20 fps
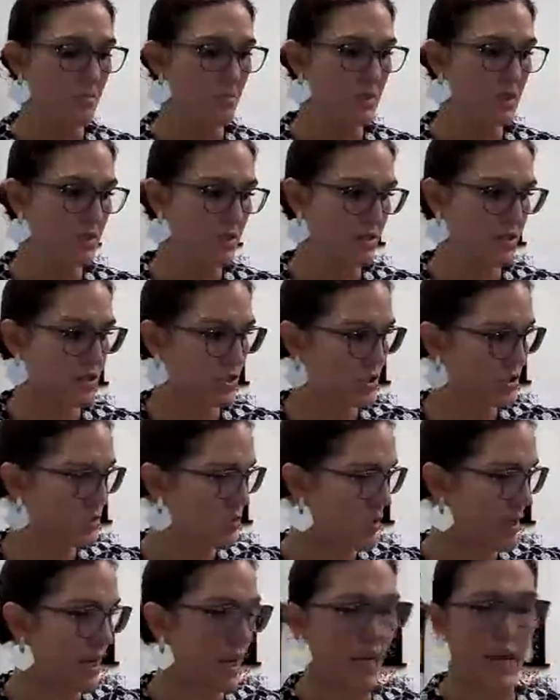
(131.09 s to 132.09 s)
This is just
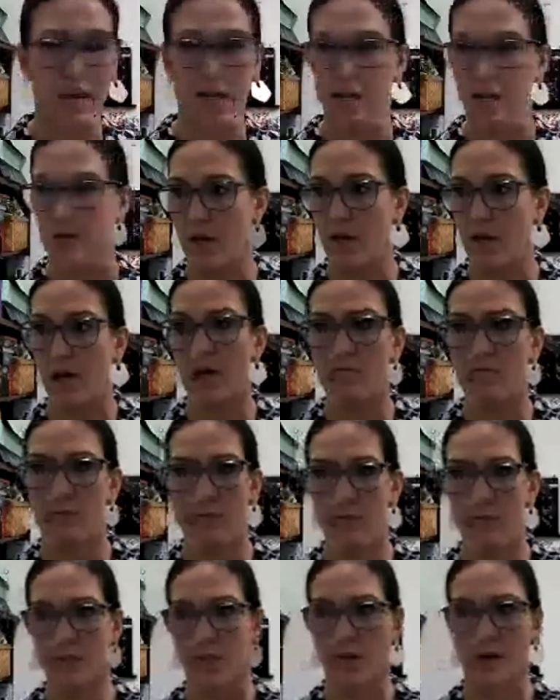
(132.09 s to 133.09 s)
one I had in the
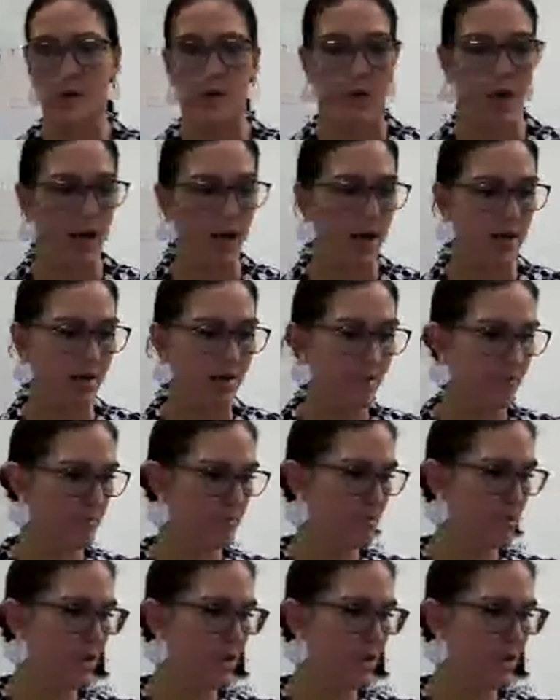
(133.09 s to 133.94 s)
office, so I